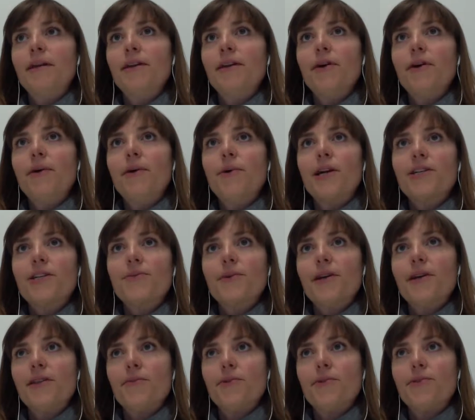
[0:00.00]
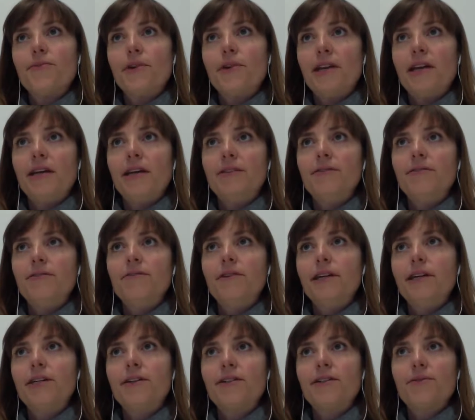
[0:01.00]
who I worked with was reading
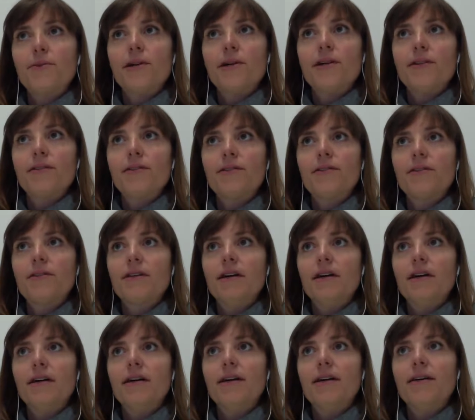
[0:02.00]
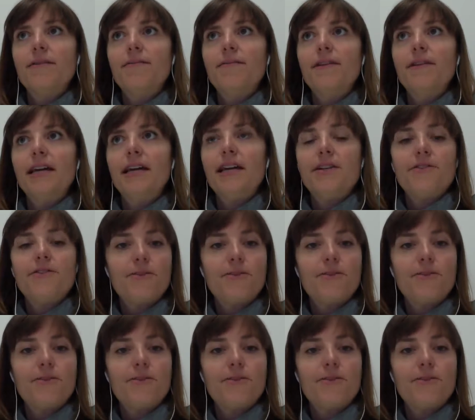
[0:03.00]
Ray Kurzweil's The Age of